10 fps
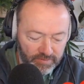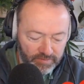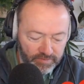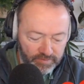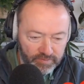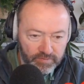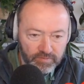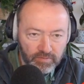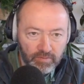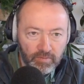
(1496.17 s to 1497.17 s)

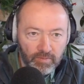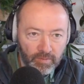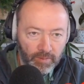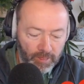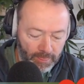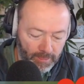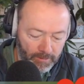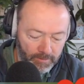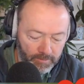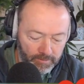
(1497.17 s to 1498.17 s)

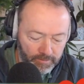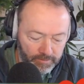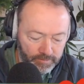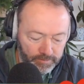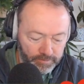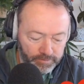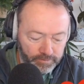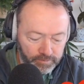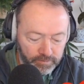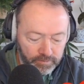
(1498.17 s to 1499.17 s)

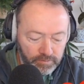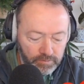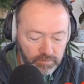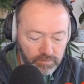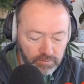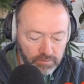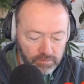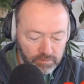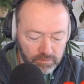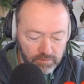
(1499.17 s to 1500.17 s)

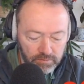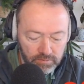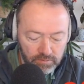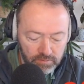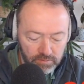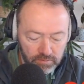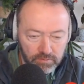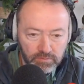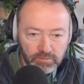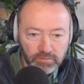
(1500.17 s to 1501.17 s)

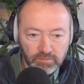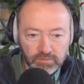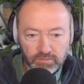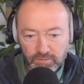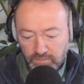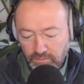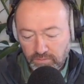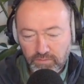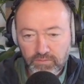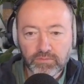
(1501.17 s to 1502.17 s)

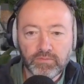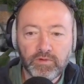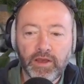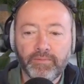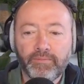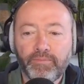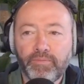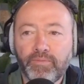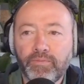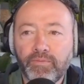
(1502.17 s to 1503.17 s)

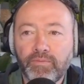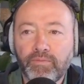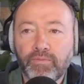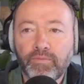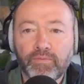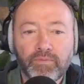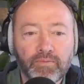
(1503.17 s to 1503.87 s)
[no speech]